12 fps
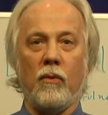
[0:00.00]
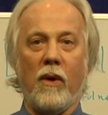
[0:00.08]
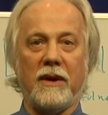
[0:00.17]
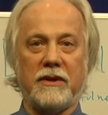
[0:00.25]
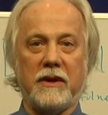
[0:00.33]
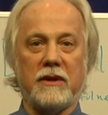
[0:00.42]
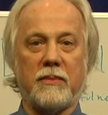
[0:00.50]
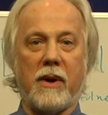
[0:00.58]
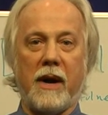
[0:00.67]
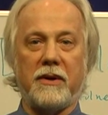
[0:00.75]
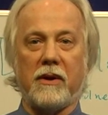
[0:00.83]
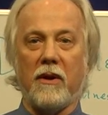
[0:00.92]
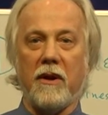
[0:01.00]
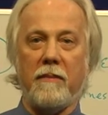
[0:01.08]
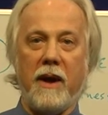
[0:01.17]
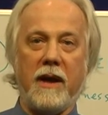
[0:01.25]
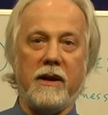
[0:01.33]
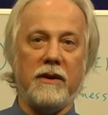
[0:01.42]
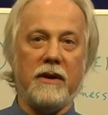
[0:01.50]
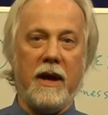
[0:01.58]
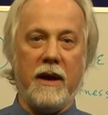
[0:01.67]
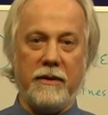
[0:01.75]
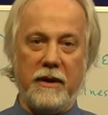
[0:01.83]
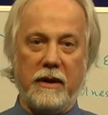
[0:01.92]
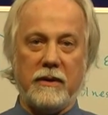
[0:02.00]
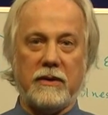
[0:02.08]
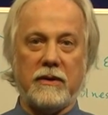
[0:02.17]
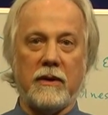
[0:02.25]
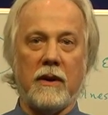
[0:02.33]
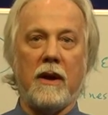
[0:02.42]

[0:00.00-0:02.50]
Weston's Practical Companion to Ethics.